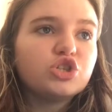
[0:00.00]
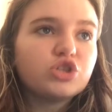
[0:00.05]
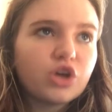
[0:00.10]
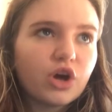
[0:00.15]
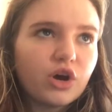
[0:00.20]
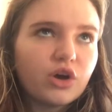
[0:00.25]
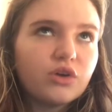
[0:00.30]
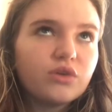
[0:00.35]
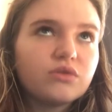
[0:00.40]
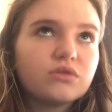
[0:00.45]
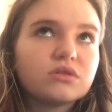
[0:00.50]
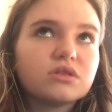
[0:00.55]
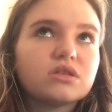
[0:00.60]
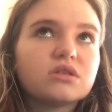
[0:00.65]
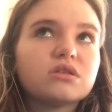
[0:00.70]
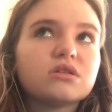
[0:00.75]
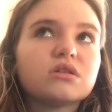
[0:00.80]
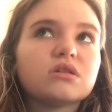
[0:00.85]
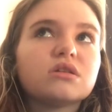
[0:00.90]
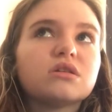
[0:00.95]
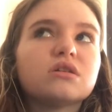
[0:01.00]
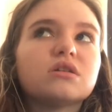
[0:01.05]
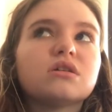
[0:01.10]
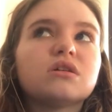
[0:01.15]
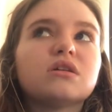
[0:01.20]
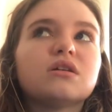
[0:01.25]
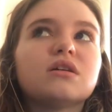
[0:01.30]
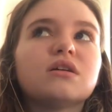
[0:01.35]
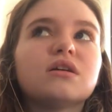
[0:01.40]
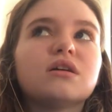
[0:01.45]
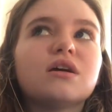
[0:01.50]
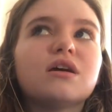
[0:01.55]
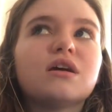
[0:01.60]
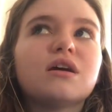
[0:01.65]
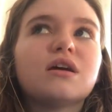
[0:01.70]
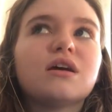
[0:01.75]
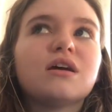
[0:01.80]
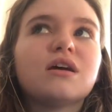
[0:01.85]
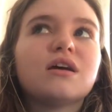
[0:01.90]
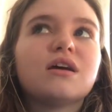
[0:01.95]
Don't
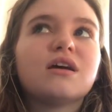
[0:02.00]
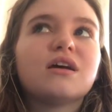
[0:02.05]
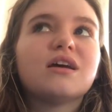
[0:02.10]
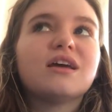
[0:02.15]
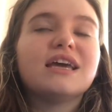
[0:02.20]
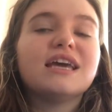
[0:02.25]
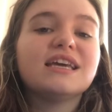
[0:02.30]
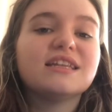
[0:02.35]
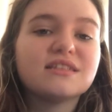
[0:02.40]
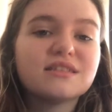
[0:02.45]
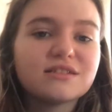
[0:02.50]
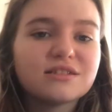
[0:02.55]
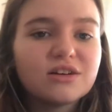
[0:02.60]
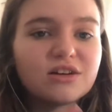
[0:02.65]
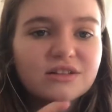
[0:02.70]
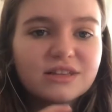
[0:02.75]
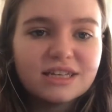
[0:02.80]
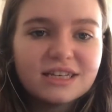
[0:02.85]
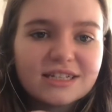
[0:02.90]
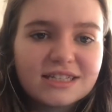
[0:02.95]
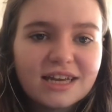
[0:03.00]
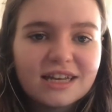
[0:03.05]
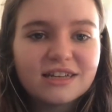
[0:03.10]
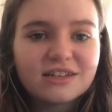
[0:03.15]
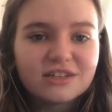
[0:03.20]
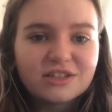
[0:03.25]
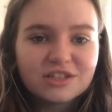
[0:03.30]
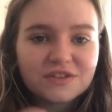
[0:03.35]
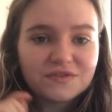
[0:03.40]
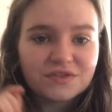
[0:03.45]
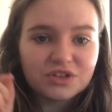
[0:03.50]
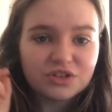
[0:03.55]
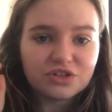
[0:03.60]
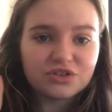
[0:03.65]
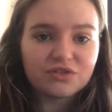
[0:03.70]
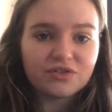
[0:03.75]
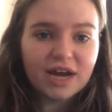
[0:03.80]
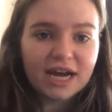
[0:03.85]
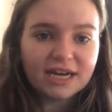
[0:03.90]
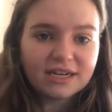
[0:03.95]
insult the intelligence of the
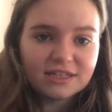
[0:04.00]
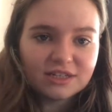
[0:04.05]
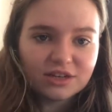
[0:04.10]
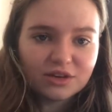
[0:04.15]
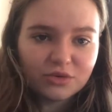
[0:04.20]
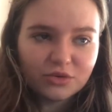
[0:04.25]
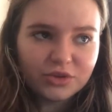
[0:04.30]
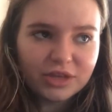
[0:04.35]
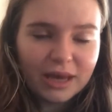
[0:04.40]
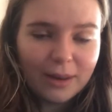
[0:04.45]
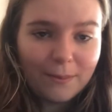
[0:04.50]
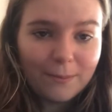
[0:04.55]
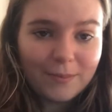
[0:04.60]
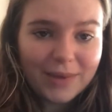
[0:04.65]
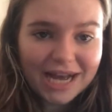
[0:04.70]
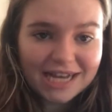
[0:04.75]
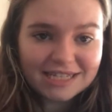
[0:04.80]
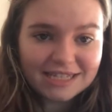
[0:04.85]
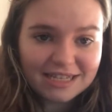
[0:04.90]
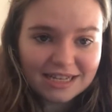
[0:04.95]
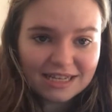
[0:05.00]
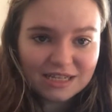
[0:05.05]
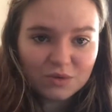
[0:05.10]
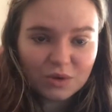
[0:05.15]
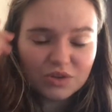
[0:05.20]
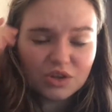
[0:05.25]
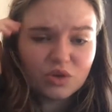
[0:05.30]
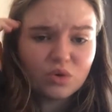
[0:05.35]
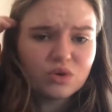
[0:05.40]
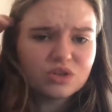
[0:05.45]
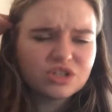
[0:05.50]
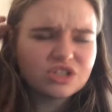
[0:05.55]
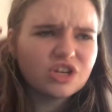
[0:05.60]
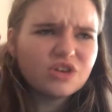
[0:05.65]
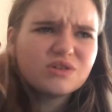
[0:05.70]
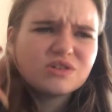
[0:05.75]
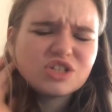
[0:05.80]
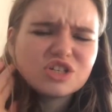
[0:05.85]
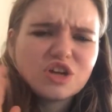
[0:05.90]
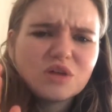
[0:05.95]
director or the ambassadors with you. Also,
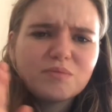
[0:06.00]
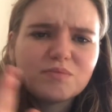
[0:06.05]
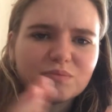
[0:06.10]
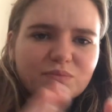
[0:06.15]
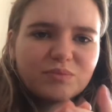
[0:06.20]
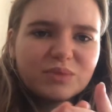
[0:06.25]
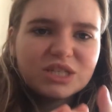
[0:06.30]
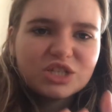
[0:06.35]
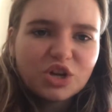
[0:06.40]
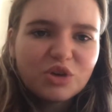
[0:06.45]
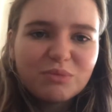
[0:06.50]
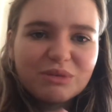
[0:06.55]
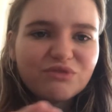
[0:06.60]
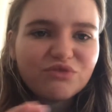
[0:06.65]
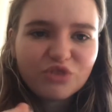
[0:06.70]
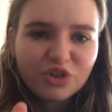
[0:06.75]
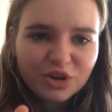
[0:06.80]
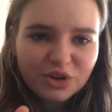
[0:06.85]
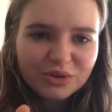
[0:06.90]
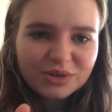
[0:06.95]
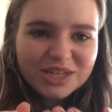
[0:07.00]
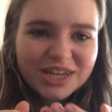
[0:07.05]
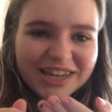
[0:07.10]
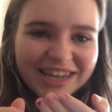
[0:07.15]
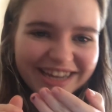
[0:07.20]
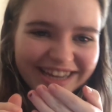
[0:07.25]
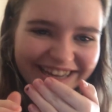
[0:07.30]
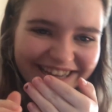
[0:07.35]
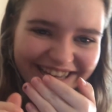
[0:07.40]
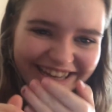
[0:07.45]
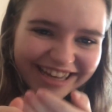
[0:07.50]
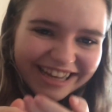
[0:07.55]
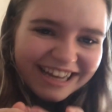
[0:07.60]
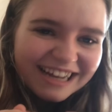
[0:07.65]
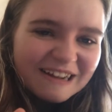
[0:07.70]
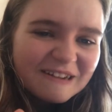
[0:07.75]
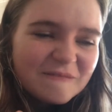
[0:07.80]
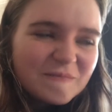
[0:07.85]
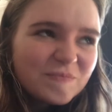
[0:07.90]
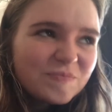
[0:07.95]
don't be rude.
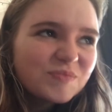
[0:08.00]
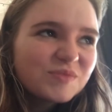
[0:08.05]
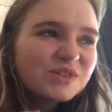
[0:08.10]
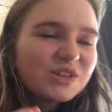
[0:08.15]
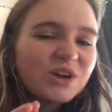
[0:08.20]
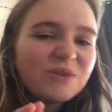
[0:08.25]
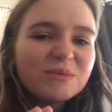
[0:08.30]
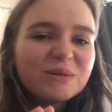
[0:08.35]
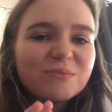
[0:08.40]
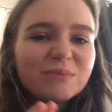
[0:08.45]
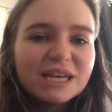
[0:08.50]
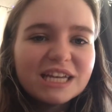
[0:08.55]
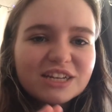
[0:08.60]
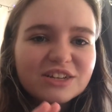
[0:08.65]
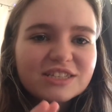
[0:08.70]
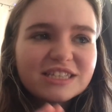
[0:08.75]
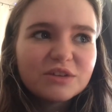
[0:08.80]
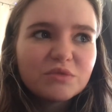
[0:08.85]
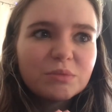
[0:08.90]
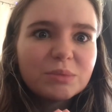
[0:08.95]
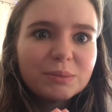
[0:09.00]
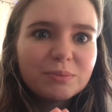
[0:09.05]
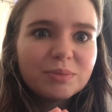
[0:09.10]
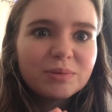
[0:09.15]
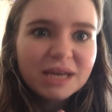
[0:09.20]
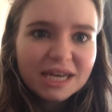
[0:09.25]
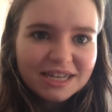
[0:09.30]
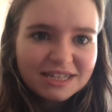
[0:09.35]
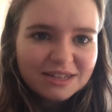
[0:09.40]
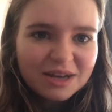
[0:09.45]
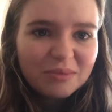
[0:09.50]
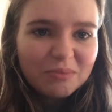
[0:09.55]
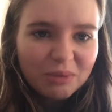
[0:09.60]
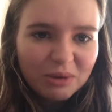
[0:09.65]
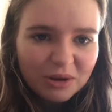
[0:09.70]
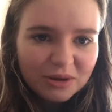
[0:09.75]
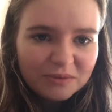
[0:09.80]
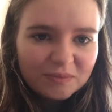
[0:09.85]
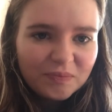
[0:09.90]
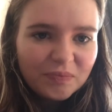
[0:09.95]
Don't be mean, because it will be picked up
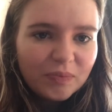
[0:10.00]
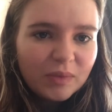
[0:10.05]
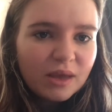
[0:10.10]
on.